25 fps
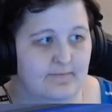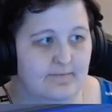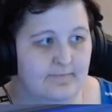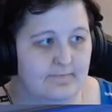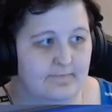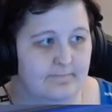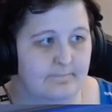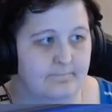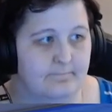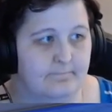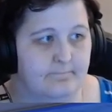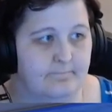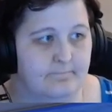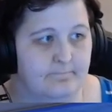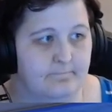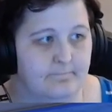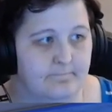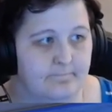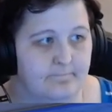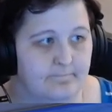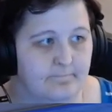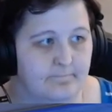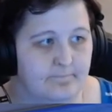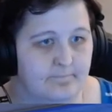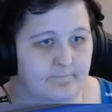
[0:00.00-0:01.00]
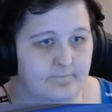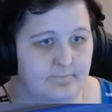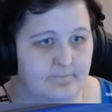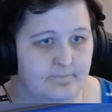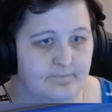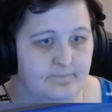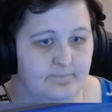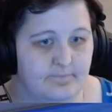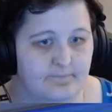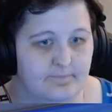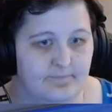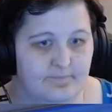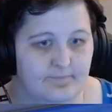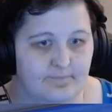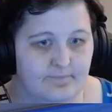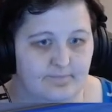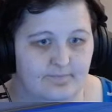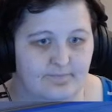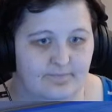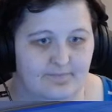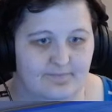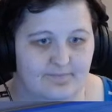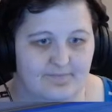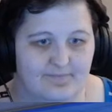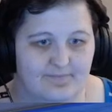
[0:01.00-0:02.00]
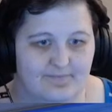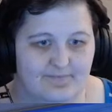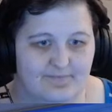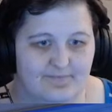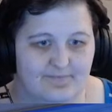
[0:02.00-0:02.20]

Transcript: (silence)